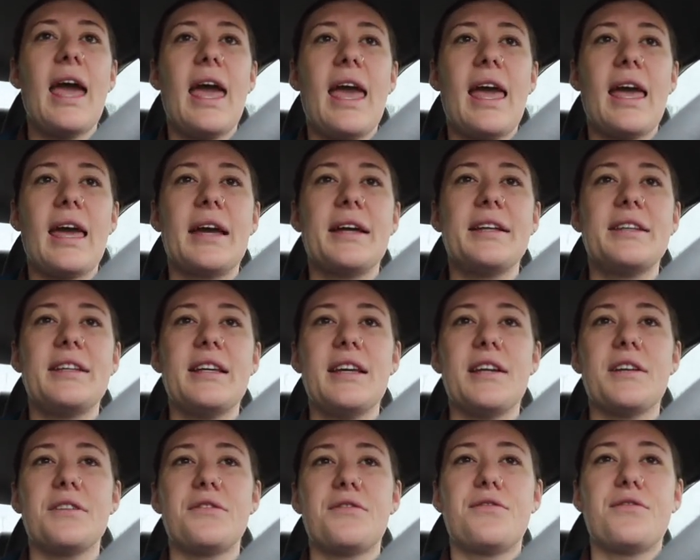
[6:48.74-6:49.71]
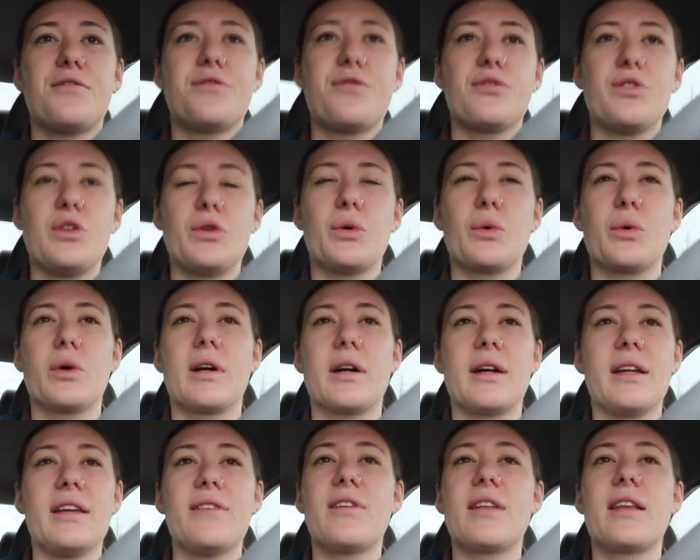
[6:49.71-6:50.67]
And if
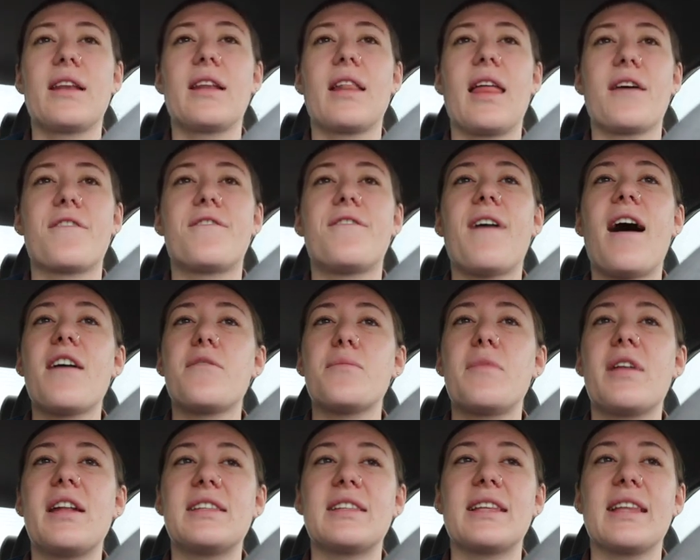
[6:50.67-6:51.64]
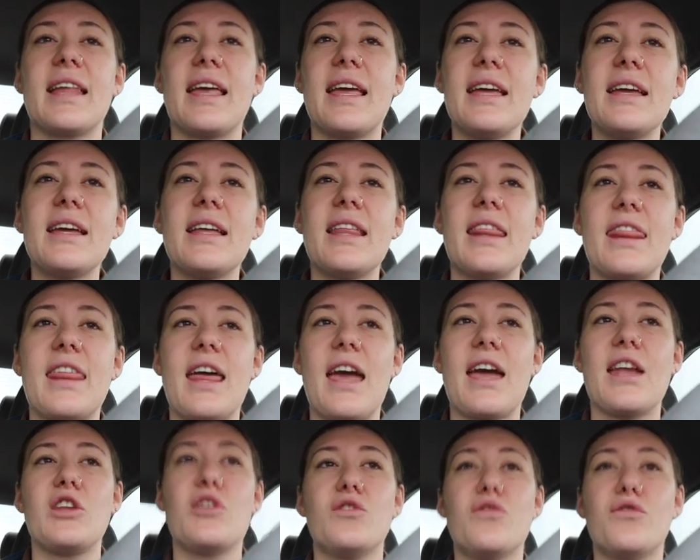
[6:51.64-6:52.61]
you're even like five minutes late,
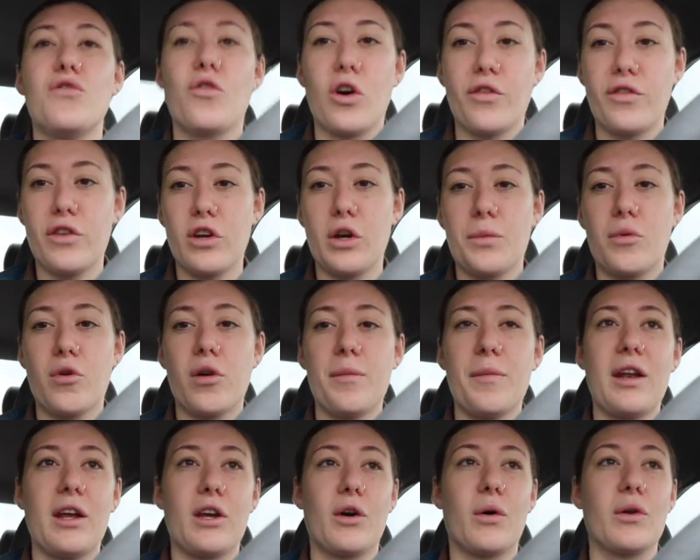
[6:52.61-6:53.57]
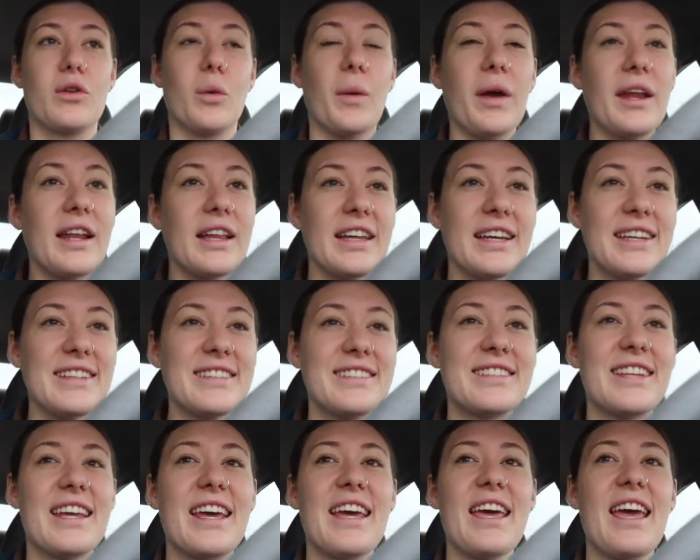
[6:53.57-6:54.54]
then you forfeit your appointment and go on the waiting
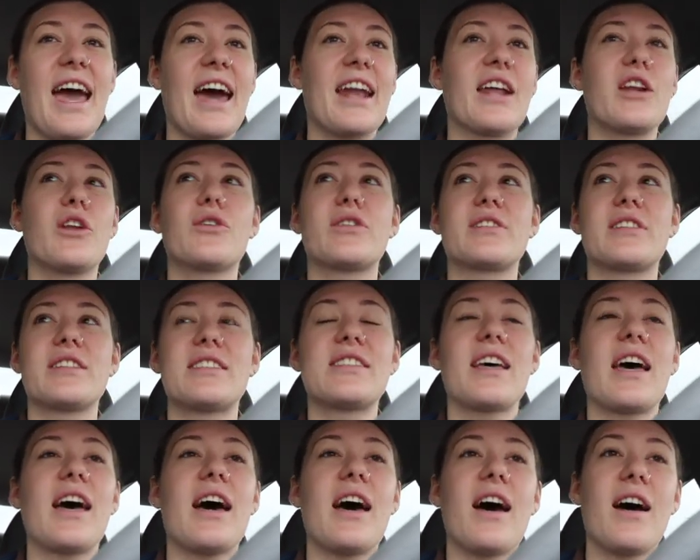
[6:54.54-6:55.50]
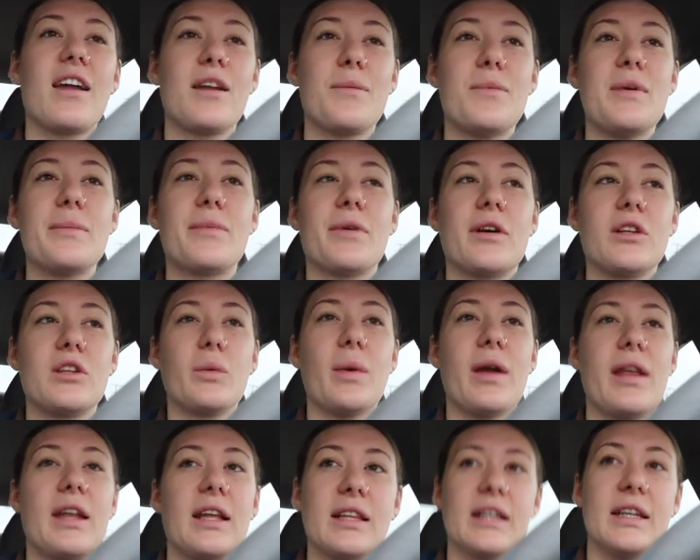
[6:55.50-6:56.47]
list. And I know there's a ton of people on the
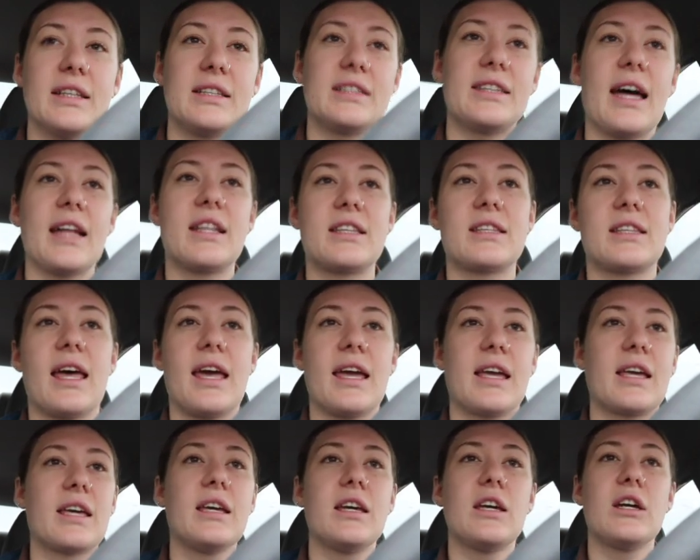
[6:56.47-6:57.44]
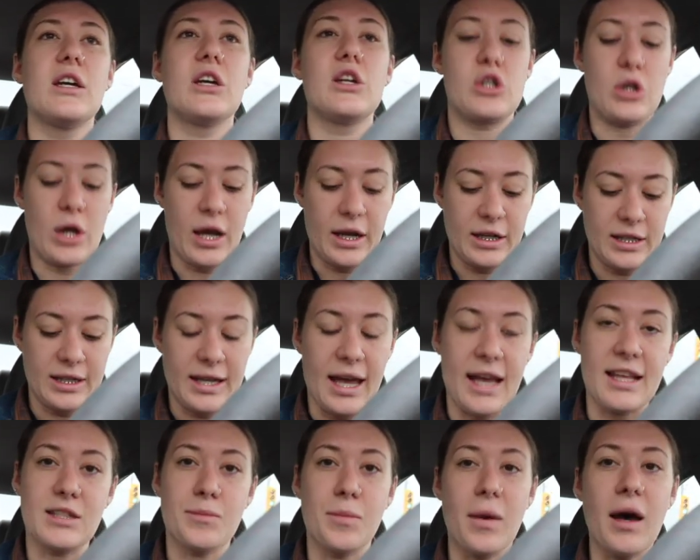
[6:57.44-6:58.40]
waiting list that's like trying to
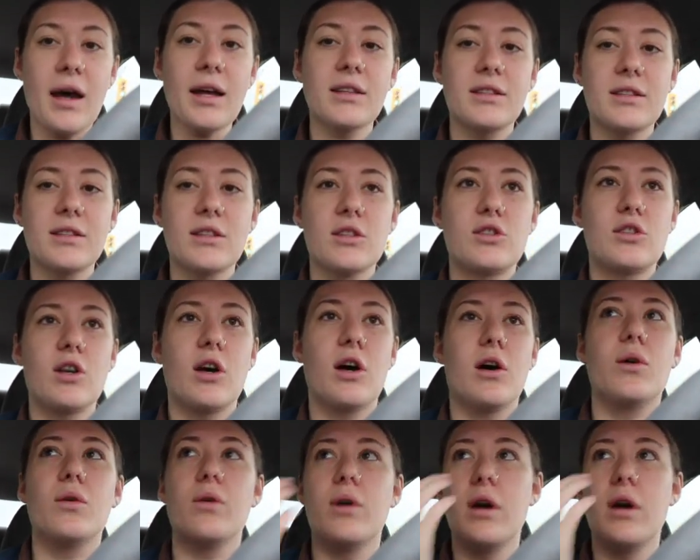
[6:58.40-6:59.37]
get spots. So